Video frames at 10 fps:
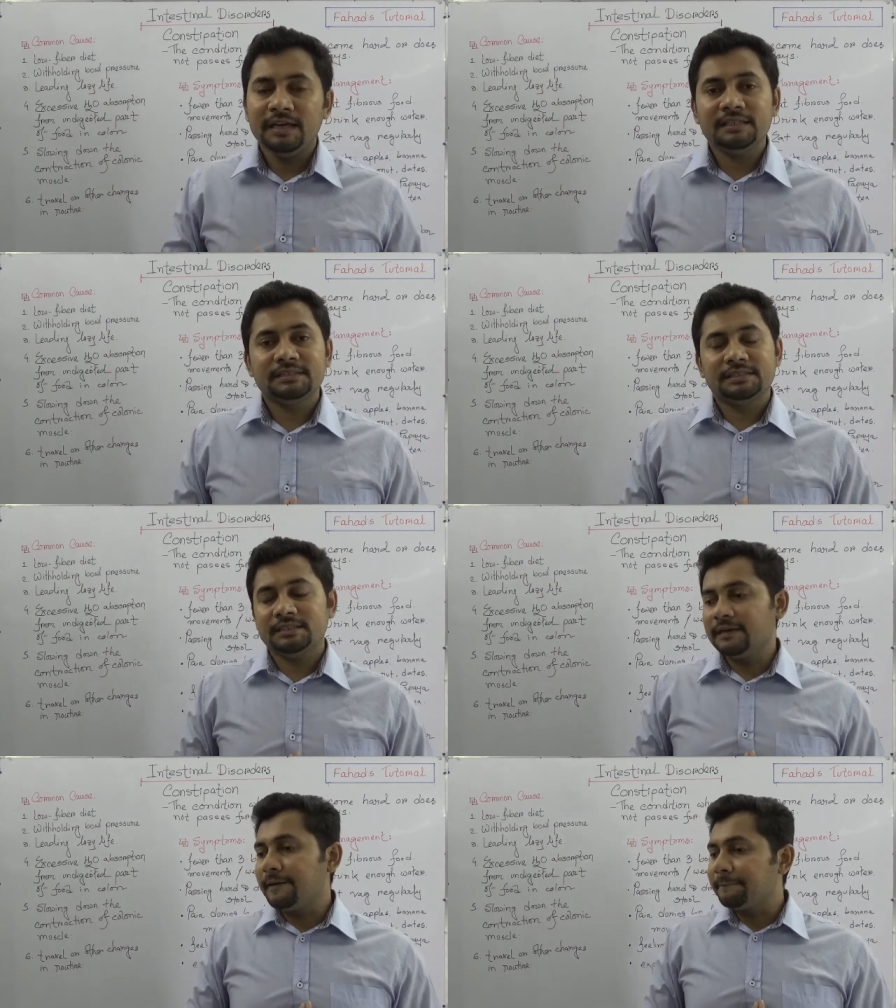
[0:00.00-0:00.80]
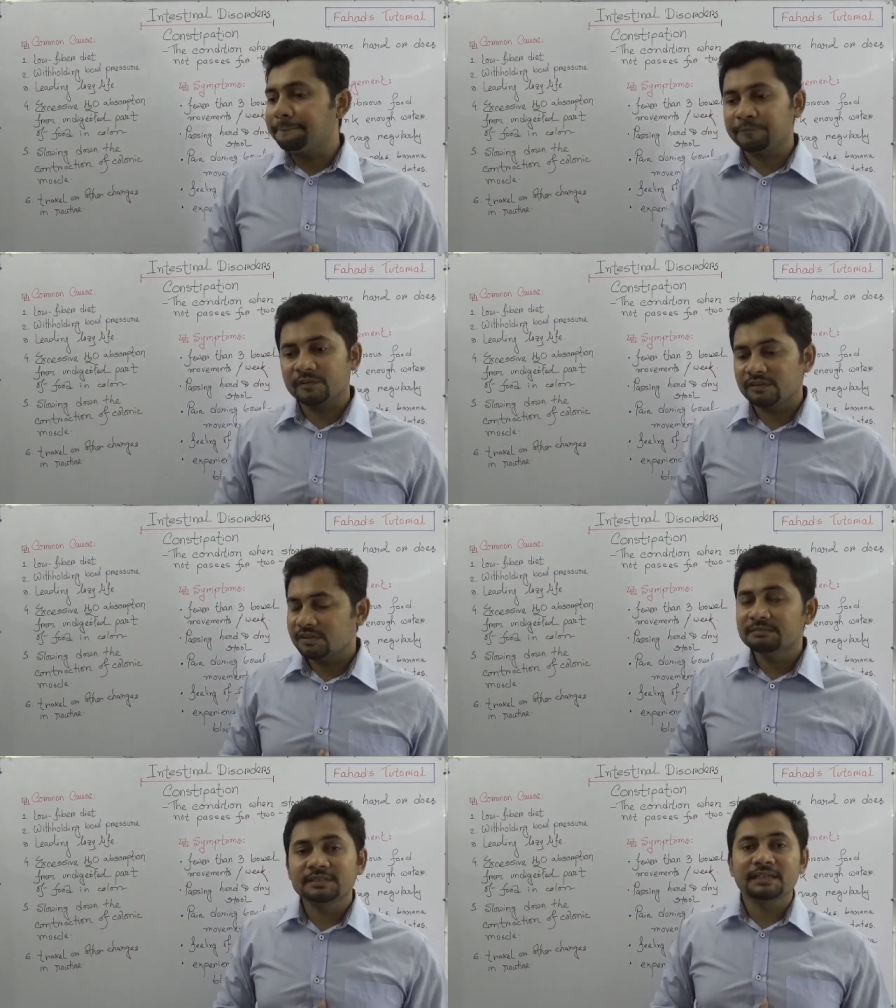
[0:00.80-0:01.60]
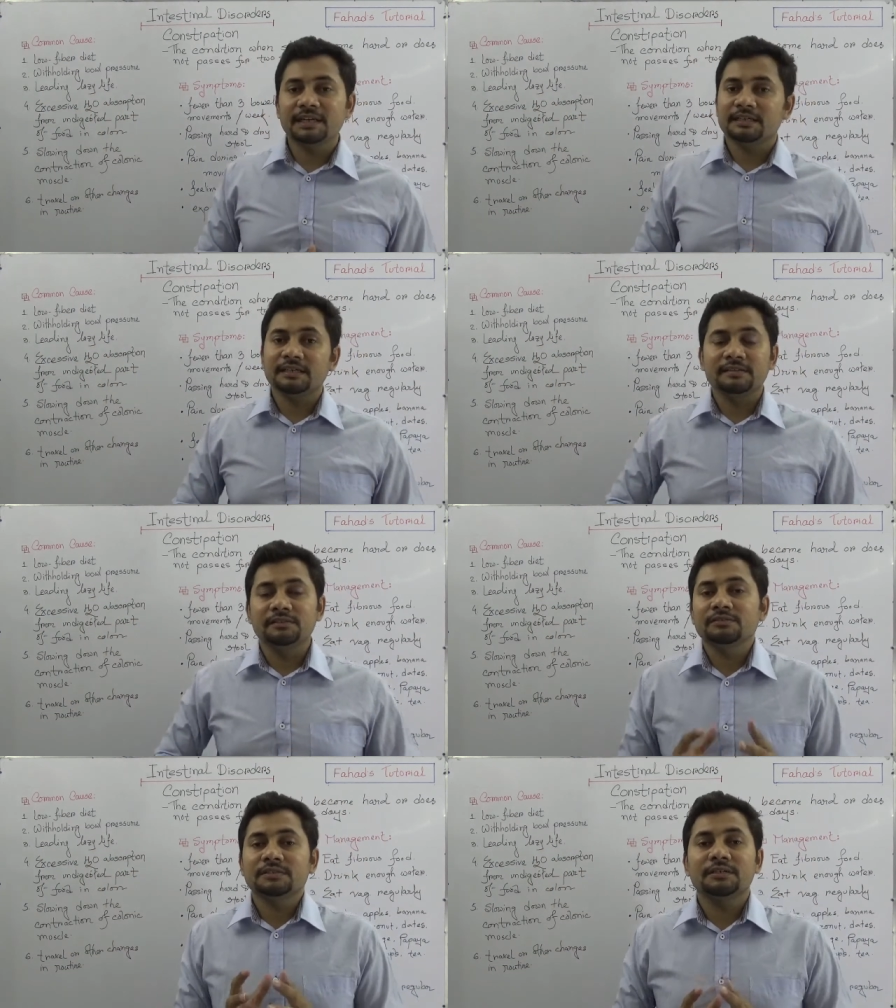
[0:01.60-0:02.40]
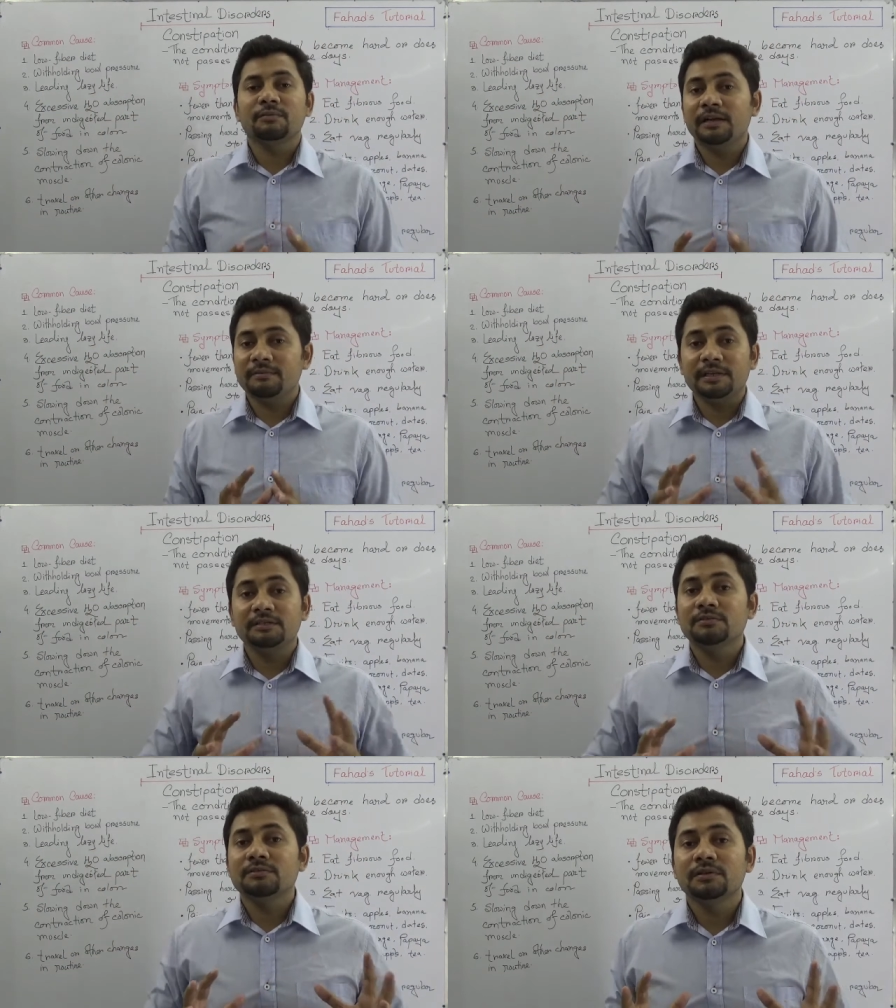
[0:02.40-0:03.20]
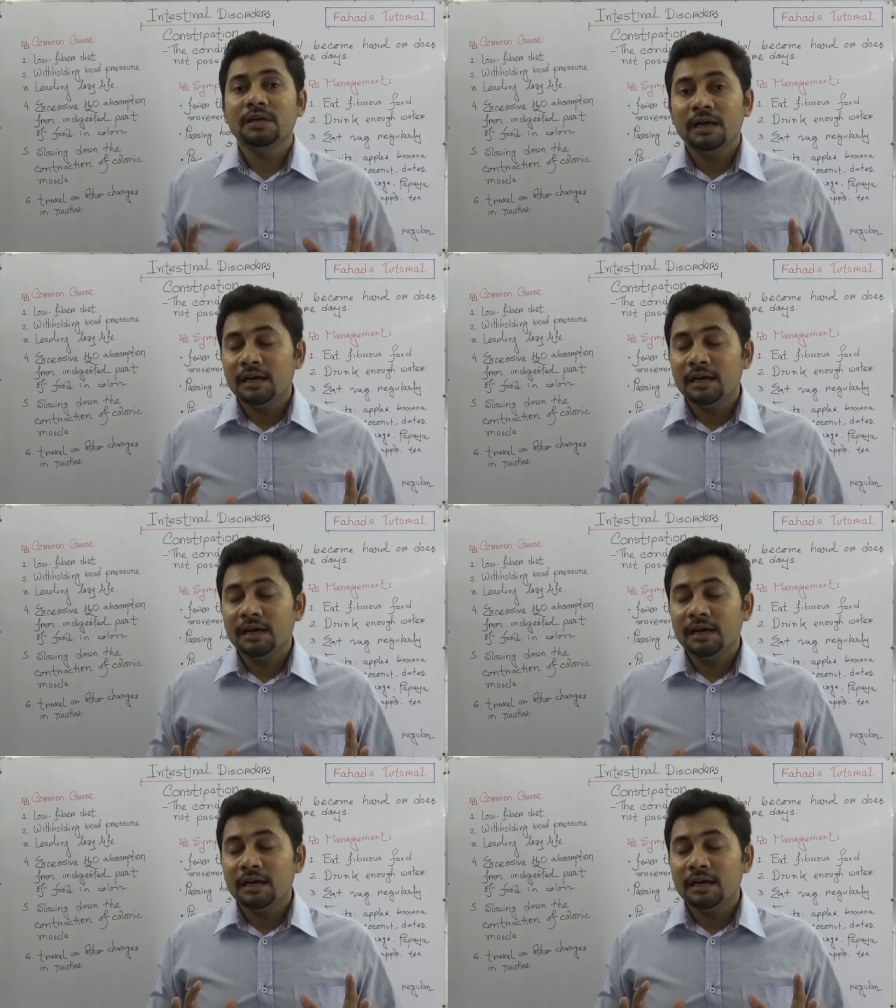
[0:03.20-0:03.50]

it's um, something like you know that whenever you